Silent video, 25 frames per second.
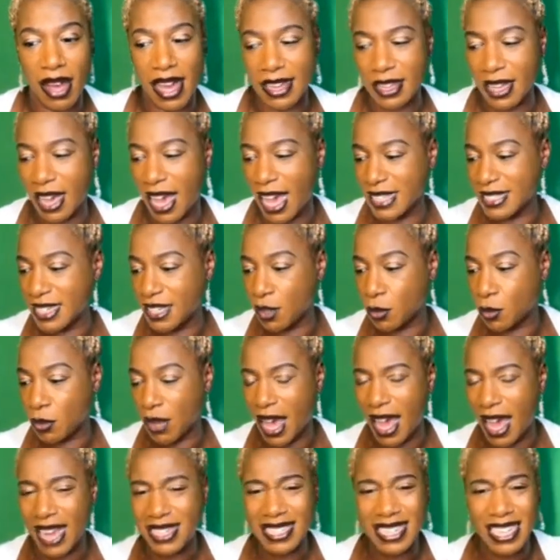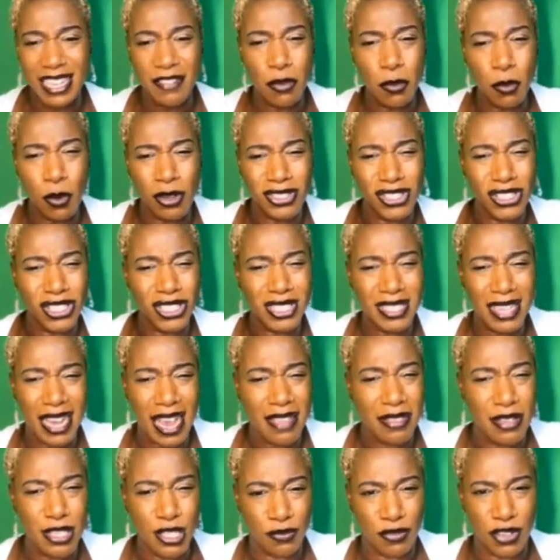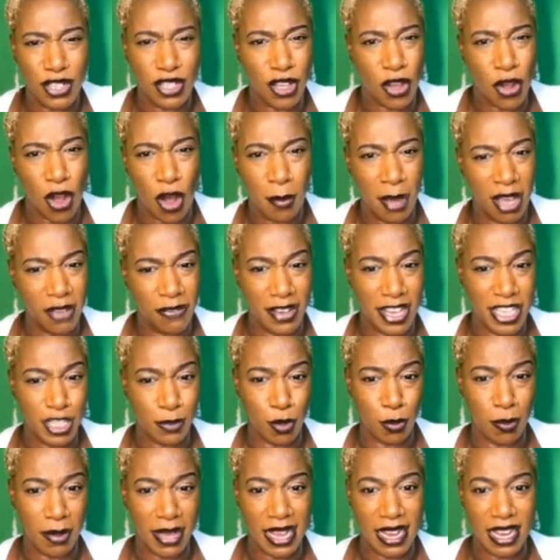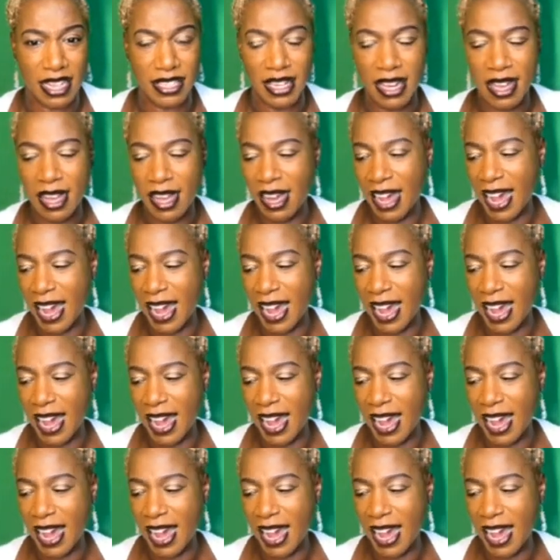I, I didn't I didn't even want to share this video on my Facebook page.